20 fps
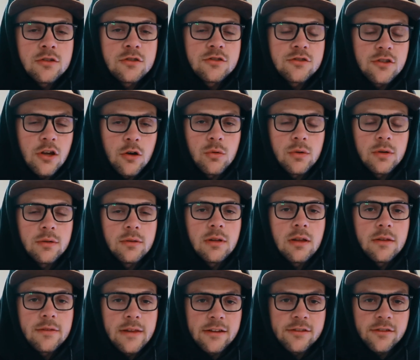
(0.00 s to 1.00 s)
So,
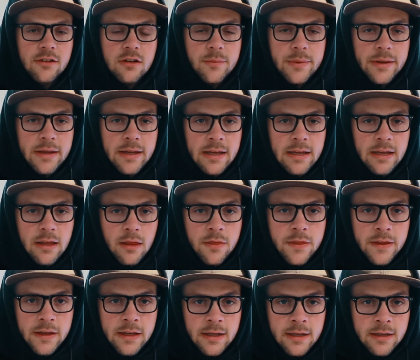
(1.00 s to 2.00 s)
that's going to be
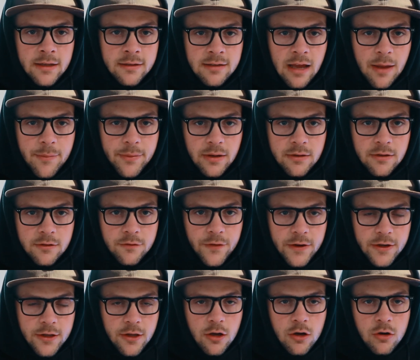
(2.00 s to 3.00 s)
the topic of this
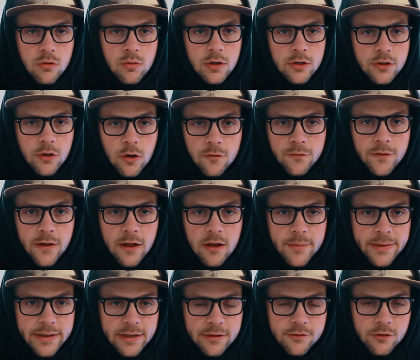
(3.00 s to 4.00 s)
video. Go follow
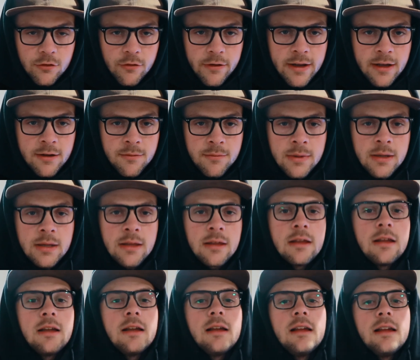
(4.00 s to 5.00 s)
my Instagram.
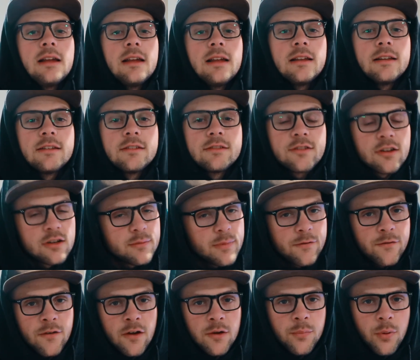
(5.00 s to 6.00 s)
It's going to
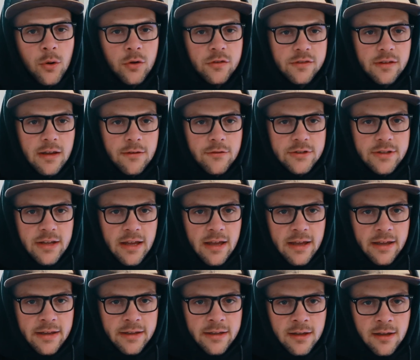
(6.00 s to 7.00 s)
be fun posting every
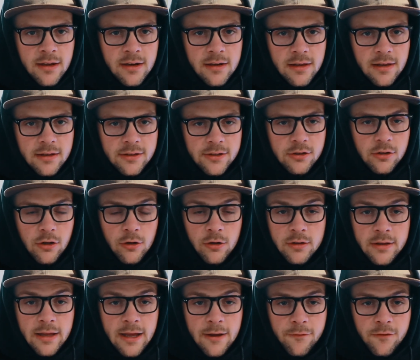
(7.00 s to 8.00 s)
day. You learn
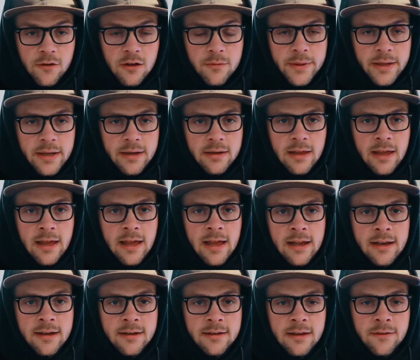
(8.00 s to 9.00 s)
a lot from it.
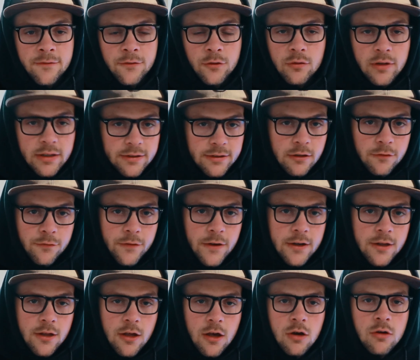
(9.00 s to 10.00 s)
And if you like this
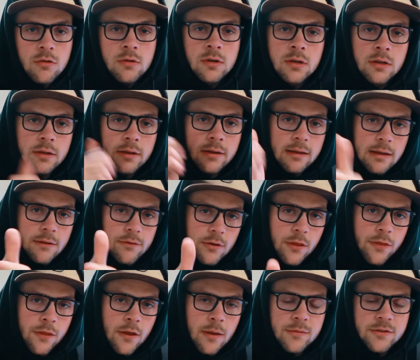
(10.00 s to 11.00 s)
video, give it
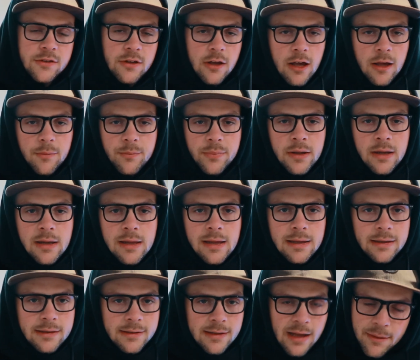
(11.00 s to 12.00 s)
a thumbs up.
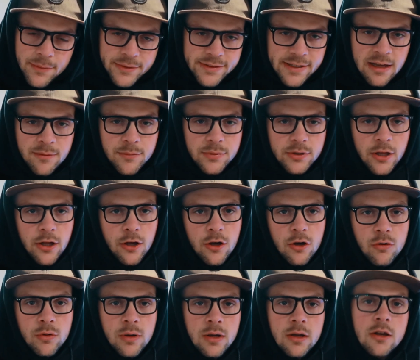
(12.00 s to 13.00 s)
Comment down
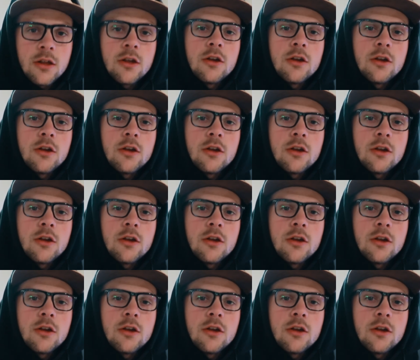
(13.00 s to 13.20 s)
below.